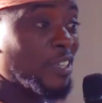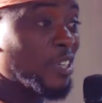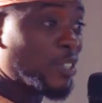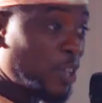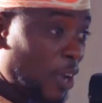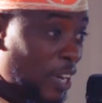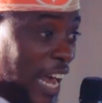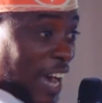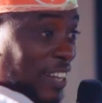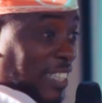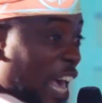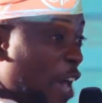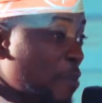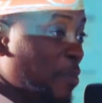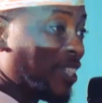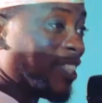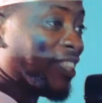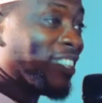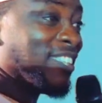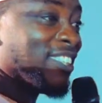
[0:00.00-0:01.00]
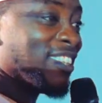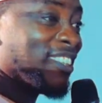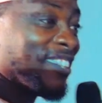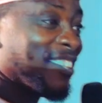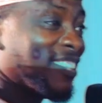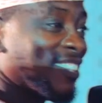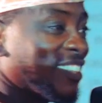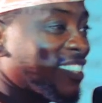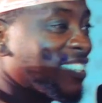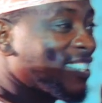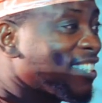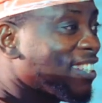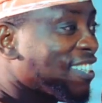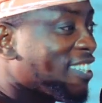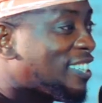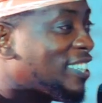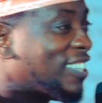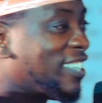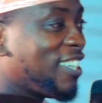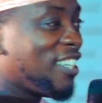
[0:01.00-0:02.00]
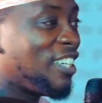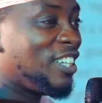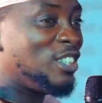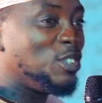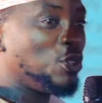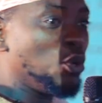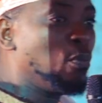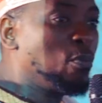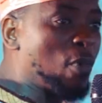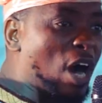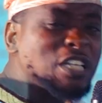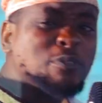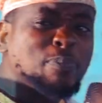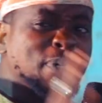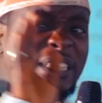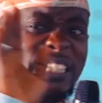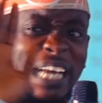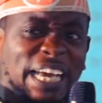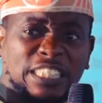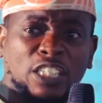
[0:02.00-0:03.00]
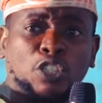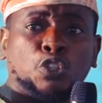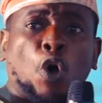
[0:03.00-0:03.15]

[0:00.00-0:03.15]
So now tell me, you must be ready.